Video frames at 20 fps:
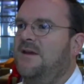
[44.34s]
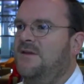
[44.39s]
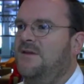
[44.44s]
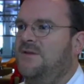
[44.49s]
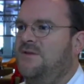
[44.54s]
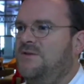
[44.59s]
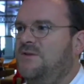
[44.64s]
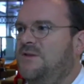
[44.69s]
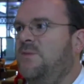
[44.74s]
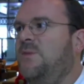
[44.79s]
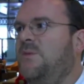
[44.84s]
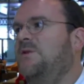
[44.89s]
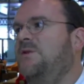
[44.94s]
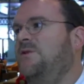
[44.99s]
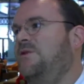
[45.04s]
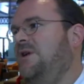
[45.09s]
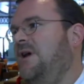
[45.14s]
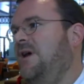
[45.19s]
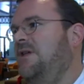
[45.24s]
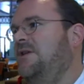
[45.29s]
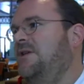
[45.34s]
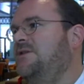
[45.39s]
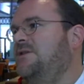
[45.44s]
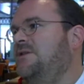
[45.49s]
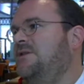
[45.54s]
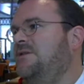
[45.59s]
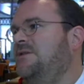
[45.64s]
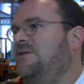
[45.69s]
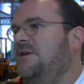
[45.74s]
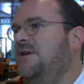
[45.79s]
similar
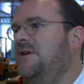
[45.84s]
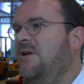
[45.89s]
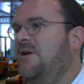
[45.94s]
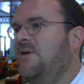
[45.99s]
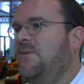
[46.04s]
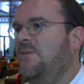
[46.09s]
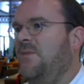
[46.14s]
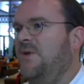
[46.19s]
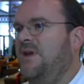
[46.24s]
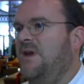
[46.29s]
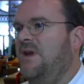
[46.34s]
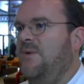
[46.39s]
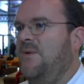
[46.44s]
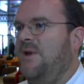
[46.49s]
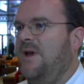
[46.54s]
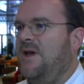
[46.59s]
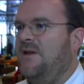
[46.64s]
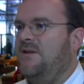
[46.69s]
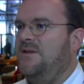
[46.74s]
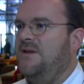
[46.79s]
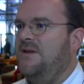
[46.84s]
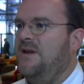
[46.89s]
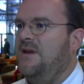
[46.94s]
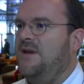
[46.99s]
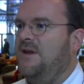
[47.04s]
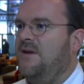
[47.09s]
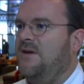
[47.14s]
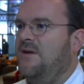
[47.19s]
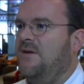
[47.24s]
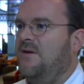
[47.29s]
challenges, but yet we got to
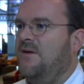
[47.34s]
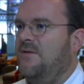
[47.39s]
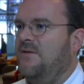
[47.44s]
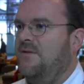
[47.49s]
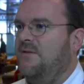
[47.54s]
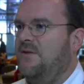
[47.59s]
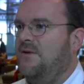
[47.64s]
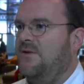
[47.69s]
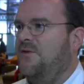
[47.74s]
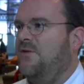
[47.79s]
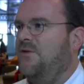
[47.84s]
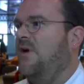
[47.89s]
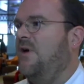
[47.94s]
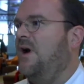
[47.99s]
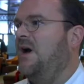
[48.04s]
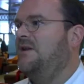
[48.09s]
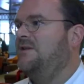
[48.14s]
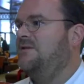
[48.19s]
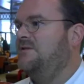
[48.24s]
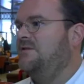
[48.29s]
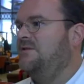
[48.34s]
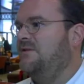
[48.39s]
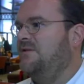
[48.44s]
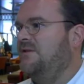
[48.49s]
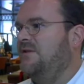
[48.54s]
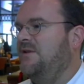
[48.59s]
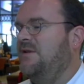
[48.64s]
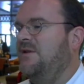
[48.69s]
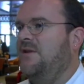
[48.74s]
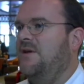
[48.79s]
hear their thoughts,
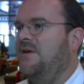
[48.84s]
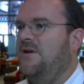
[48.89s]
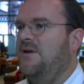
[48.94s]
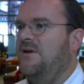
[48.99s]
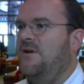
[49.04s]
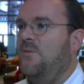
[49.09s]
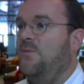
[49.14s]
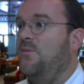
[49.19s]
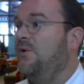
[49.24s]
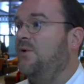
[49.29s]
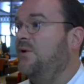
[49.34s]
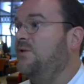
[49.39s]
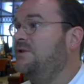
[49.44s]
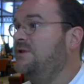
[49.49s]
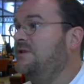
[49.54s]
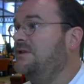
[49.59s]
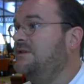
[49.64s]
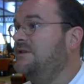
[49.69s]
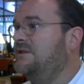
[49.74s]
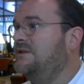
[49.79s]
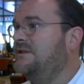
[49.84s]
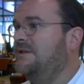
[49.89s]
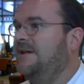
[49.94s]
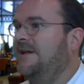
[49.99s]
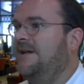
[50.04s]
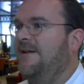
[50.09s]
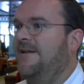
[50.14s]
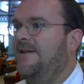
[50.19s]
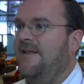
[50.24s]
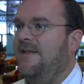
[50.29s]
their approaches,
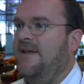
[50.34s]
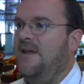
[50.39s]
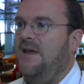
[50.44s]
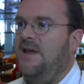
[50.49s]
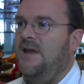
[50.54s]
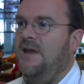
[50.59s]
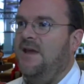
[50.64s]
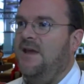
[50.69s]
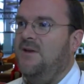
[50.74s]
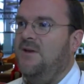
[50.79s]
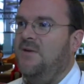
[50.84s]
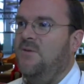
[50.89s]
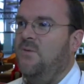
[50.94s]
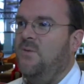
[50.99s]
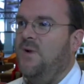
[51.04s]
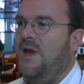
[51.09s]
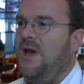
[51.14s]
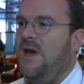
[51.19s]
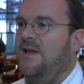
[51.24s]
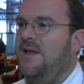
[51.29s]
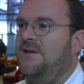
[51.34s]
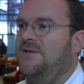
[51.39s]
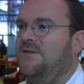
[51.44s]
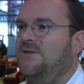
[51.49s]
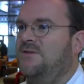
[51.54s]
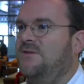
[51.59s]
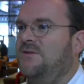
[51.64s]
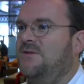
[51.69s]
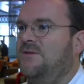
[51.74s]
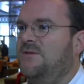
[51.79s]
and we got
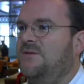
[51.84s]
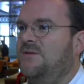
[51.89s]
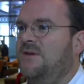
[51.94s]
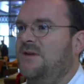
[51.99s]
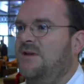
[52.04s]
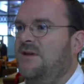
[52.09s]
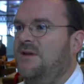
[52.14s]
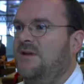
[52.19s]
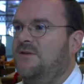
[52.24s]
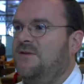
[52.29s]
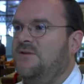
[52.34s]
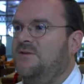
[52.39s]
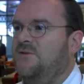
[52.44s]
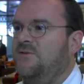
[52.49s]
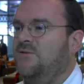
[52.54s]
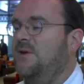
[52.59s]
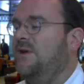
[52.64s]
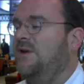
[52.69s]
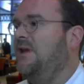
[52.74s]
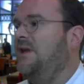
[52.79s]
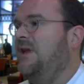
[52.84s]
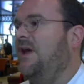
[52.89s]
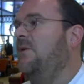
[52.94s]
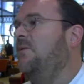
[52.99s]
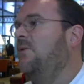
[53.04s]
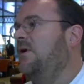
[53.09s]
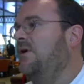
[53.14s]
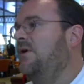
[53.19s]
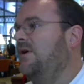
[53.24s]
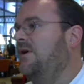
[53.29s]
to really
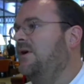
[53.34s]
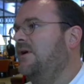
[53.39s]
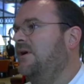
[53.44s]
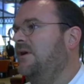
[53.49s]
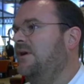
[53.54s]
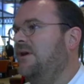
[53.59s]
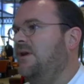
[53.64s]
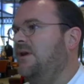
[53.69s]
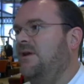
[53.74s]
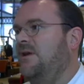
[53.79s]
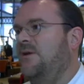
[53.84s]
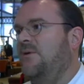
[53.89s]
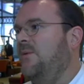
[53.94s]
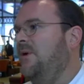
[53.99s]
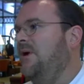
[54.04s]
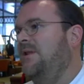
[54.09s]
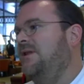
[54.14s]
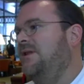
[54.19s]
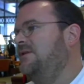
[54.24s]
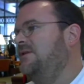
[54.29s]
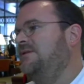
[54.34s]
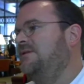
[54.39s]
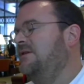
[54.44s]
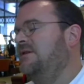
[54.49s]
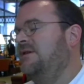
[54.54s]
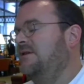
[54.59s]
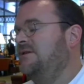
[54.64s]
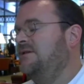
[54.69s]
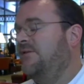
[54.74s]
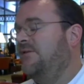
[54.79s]
network in a way that
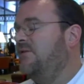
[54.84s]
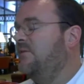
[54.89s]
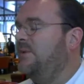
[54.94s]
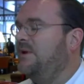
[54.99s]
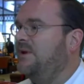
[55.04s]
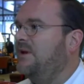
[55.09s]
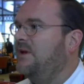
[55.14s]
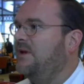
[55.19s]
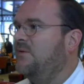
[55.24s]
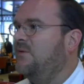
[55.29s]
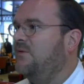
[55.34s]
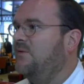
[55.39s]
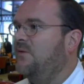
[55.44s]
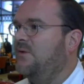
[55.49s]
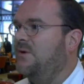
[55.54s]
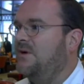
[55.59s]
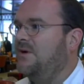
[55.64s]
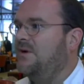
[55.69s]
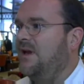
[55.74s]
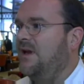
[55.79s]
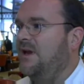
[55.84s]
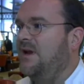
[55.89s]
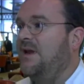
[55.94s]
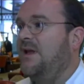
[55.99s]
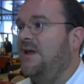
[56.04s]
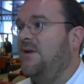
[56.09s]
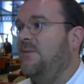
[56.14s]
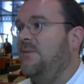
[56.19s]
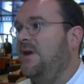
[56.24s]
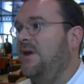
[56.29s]
has never been done before at an
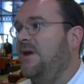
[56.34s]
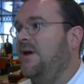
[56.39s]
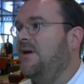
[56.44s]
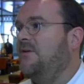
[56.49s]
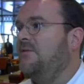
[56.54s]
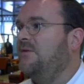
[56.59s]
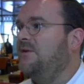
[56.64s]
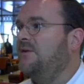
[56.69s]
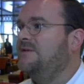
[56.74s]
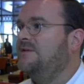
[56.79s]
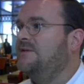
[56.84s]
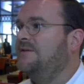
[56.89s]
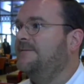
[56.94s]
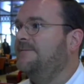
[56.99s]
AME conference.